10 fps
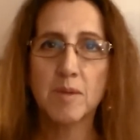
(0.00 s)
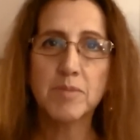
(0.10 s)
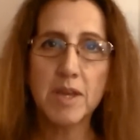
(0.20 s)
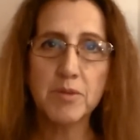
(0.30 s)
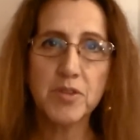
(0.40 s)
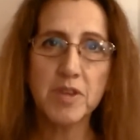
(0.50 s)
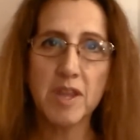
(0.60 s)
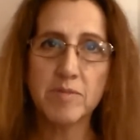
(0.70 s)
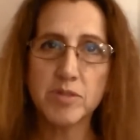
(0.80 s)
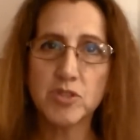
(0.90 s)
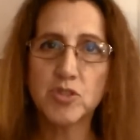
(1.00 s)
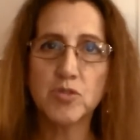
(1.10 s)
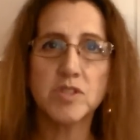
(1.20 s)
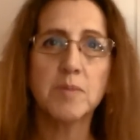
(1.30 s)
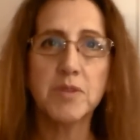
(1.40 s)
Play with your neighbors.
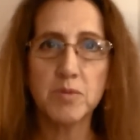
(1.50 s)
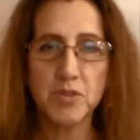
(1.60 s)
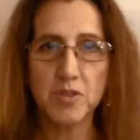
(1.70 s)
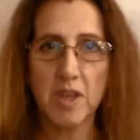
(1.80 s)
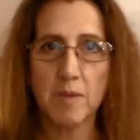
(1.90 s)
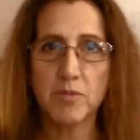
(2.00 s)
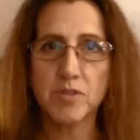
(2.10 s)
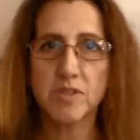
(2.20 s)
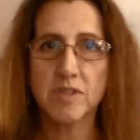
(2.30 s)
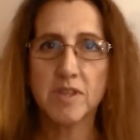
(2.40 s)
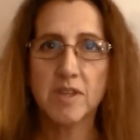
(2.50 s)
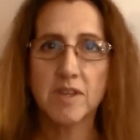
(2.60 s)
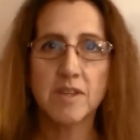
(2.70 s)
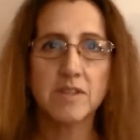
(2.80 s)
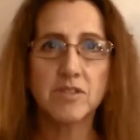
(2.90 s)
Do something with your neighbors.
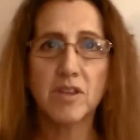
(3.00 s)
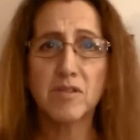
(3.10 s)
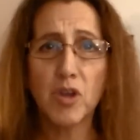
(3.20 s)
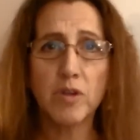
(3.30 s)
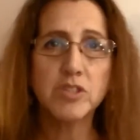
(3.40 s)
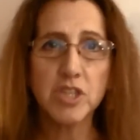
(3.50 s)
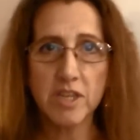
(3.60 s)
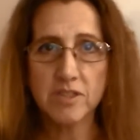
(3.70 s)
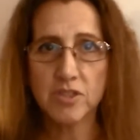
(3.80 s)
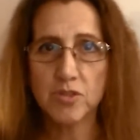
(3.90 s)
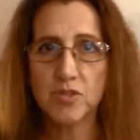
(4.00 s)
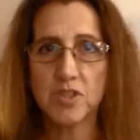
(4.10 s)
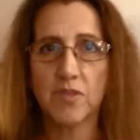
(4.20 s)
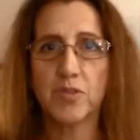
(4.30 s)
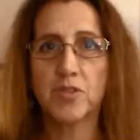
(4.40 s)
And encourage your kids to do
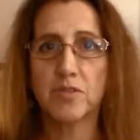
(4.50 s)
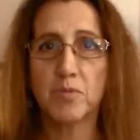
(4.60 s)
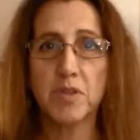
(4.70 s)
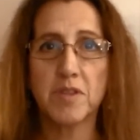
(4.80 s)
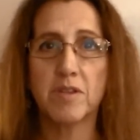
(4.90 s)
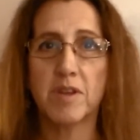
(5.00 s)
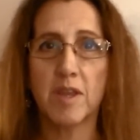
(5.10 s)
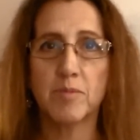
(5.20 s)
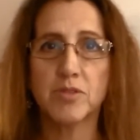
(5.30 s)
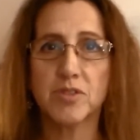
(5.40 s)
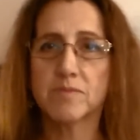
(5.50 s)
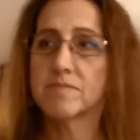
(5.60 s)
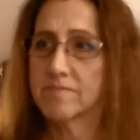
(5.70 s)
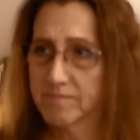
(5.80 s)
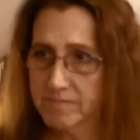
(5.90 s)
stuff with, your, with their neighbors
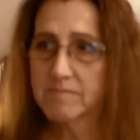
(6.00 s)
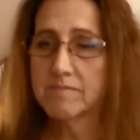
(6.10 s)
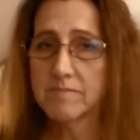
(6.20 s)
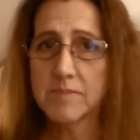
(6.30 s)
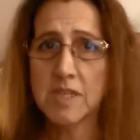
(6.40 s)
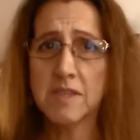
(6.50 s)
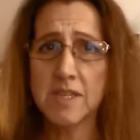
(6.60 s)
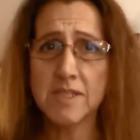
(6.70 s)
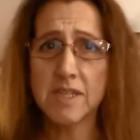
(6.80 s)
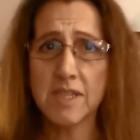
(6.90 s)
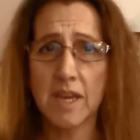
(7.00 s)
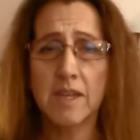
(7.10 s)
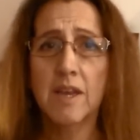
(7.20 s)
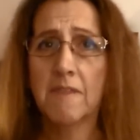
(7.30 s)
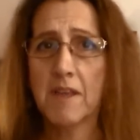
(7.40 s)
things like
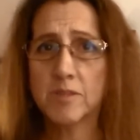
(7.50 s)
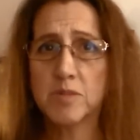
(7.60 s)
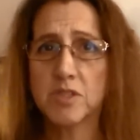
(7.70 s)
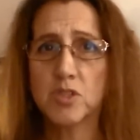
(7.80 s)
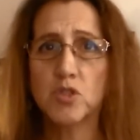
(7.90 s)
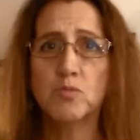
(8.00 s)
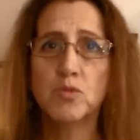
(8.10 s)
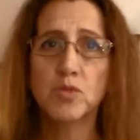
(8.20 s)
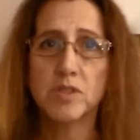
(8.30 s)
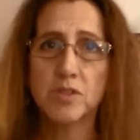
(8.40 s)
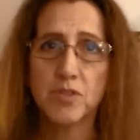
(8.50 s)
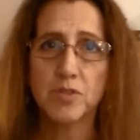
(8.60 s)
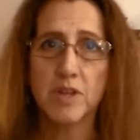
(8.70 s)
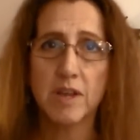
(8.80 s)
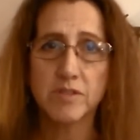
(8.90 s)
that. That's what this new moon in the
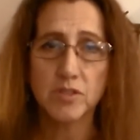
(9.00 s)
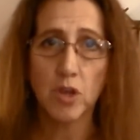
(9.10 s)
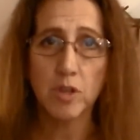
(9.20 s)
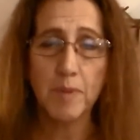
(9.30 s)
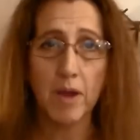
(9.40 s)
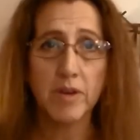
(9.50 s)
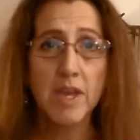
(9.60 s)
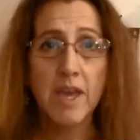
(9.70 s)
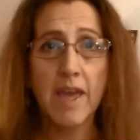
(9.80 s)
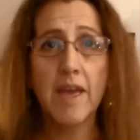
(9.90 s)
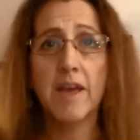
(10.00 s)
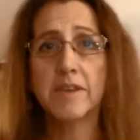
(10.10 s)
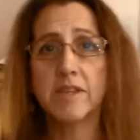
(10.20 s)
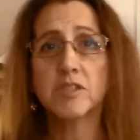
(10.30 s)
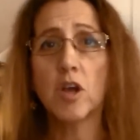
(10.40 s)
third house is all about.
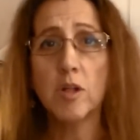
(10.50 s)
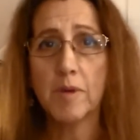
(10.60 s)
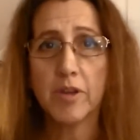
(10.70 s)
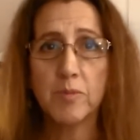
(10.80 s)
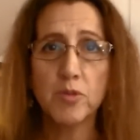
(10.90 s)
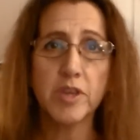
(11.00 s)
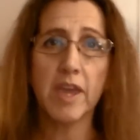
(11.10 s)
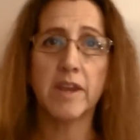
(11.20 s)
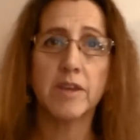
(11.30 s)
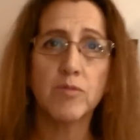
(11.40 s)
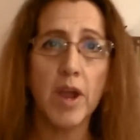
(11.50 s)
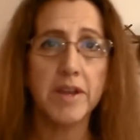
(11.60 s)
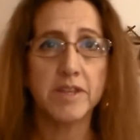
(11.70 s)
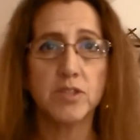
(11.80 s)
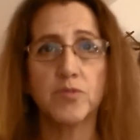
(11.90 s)
And it's all about communicating and
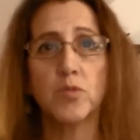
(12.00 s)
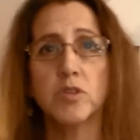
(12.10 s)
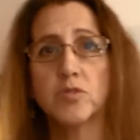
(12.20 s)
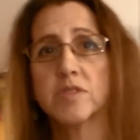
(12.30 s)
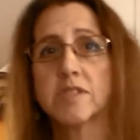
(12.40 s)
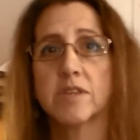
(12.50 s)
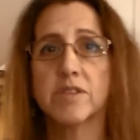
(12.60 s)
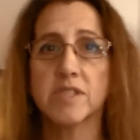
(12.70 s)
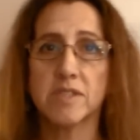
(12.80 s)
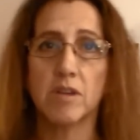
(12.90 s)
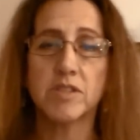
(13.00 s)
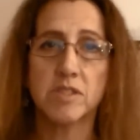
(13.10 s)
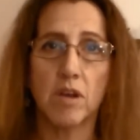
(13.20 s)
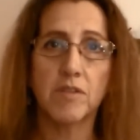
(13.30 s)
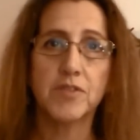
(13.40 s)
writing. So if you want to do the serious adult
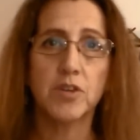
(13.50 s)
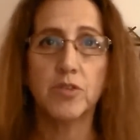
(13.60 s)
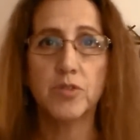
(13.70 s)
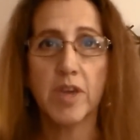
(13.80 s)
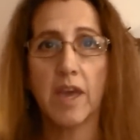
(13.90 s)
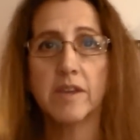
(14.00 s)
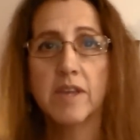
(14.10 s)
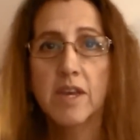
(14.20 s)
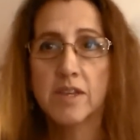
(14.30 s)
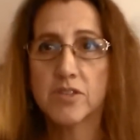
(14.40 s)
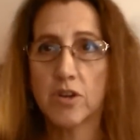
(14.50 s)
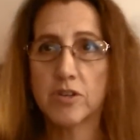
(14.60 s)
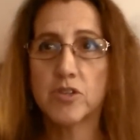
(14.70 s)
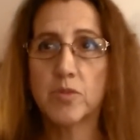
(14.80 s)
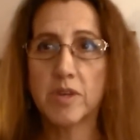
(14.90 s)
stuff, you know, you can
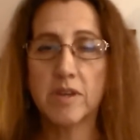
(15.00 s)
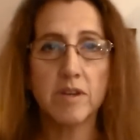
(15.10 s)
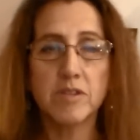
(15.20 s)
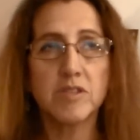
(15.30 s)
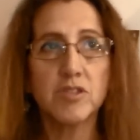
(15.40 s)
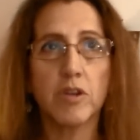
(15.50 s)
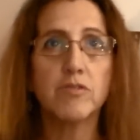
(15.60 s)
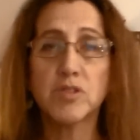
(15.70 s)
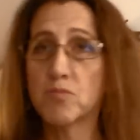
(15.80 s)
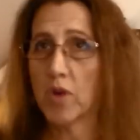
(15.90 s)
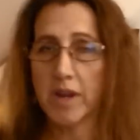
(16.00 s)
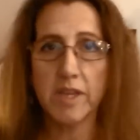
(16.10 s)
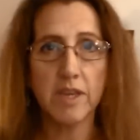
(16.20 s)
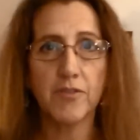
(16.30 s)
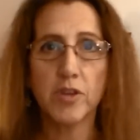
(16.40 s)
start doing, uh, you start
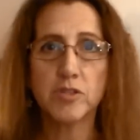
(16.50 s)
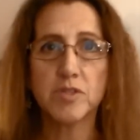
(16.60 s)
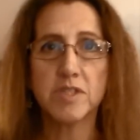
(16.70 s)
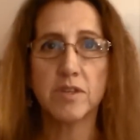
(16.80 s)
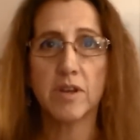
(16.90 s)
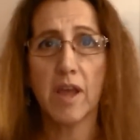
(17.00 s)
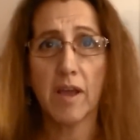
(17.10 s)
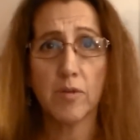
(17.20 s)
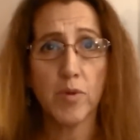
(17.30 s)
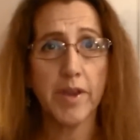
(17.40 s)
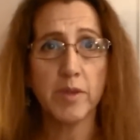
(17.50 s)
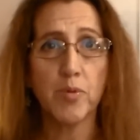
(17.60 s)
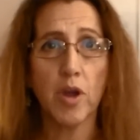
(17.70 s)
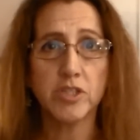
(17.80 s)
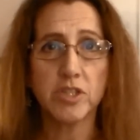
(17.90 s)
writing if you're interested in a writing
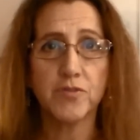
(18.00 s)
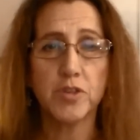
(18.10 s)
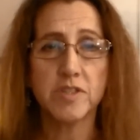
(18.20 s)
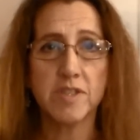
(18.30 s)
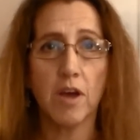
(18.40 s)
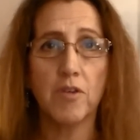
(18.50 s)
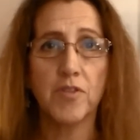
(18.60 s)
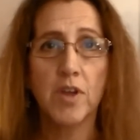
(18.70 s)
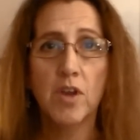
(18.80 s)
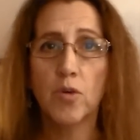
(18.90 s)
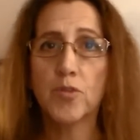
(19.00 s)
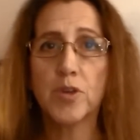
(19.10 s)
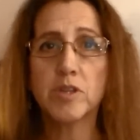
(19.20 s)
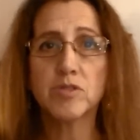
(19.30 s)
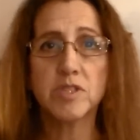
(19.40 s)
project for yourself, or if
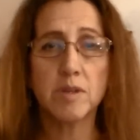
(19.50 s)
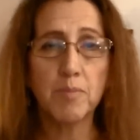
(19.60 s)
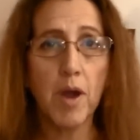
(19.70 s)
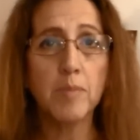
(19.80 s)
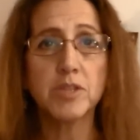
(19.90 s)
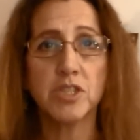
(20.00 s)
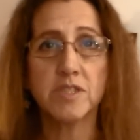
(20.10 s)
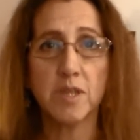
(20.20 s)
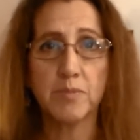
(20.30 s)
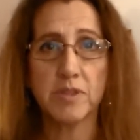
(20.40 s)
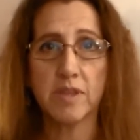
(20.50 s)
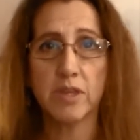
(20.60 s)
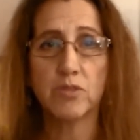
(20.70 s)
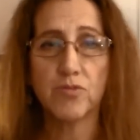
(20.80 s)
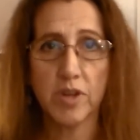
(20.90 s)
you're interested in publishing something
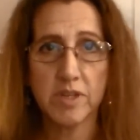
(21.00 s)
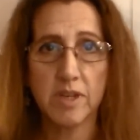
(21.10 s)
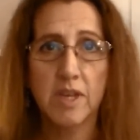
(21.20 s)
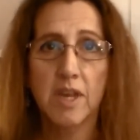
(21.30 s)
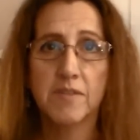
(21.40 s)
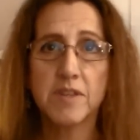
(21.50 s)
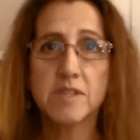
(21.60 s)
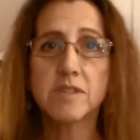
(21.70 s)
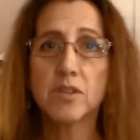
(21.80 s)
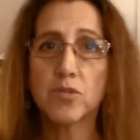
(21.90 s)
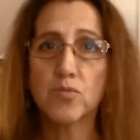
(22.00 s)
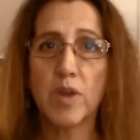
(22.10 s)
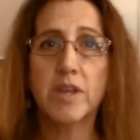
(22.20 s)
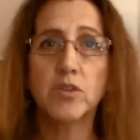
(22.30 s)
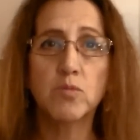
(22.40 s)
that you've written. This is a
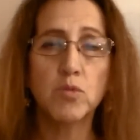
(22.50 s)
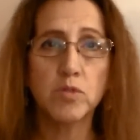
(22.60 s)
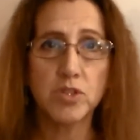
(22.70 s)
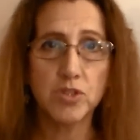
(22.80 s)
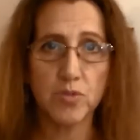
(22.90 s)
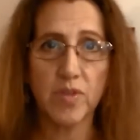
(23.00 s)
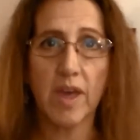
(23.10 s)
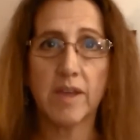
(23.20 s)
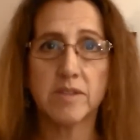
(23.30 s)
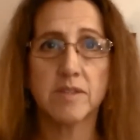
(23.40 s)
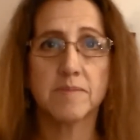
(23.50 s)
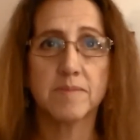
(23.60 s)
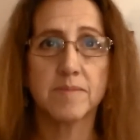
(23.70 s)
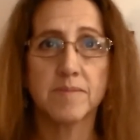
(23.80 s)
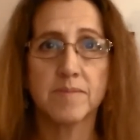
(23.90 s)
great new moon to do that.
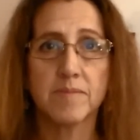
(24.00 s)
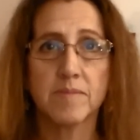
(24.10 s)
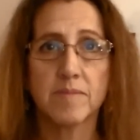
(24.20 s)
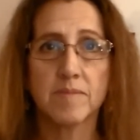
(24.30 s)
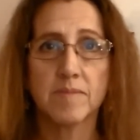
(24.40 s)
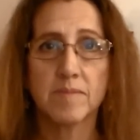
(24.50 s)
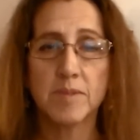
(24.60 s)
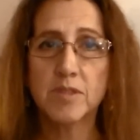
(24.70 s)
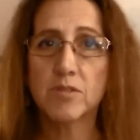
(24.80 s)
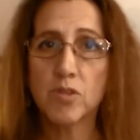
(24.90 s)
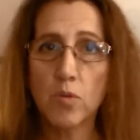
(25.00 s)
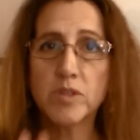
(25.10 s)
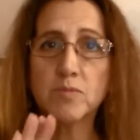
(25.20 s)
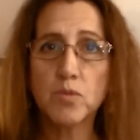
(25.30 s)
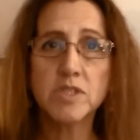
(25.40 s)
But there's
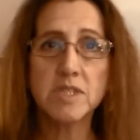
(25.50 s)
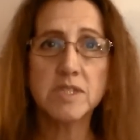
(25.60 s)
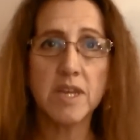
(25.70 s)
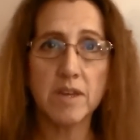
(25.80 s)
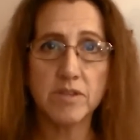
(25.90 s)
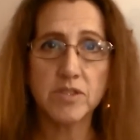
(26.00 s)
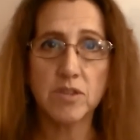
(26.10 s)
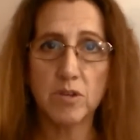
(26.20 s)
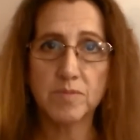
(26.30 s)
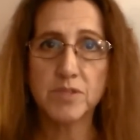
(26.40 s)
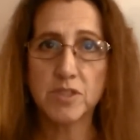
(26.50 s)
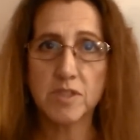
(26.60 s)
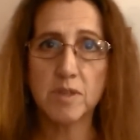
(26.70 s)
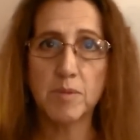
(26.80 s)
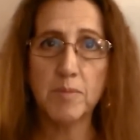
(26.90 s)
always more details, so
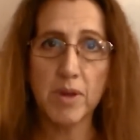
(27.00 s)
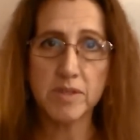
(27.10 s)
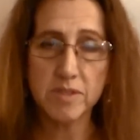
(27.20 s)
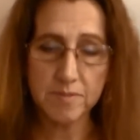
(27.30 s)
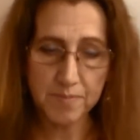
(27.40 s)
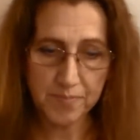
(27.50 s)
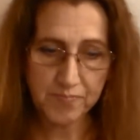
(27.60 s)
just give me a buzz.